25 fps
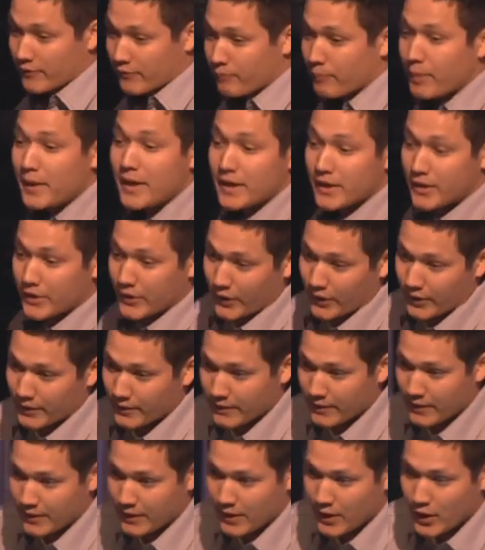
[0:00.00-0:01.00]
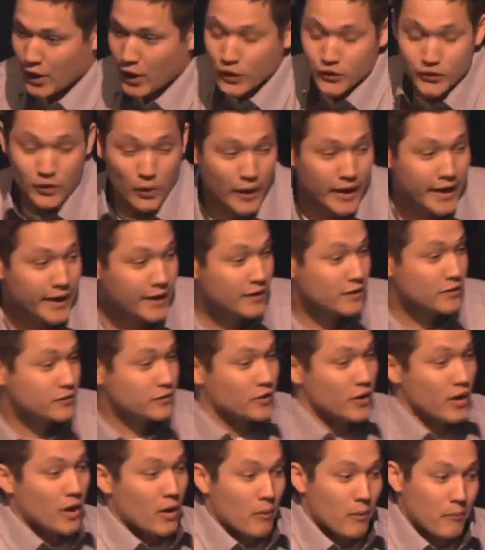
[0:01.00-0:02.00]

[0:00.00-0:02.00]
of Peter. So here's